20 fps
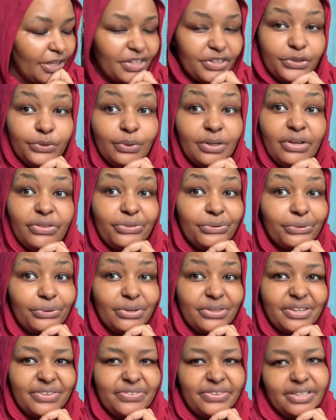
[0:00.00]
you will throw
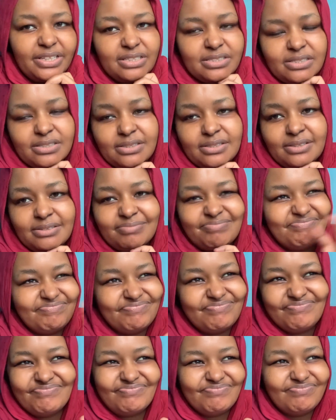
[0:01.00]
the things
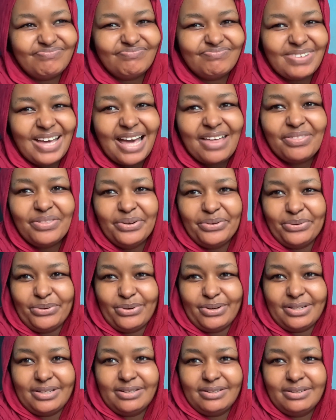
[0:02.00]
at the
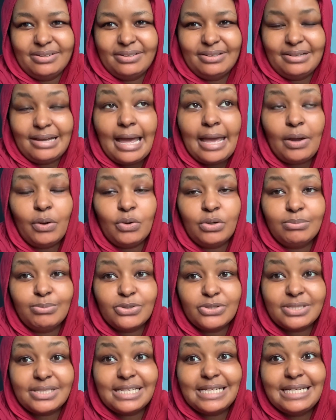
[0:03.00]
road. I
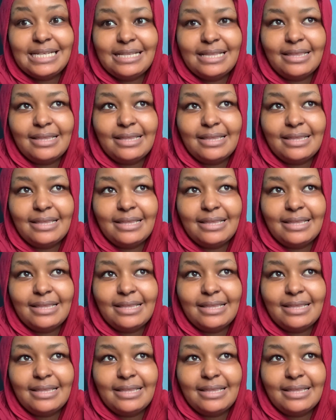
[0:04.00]
almost did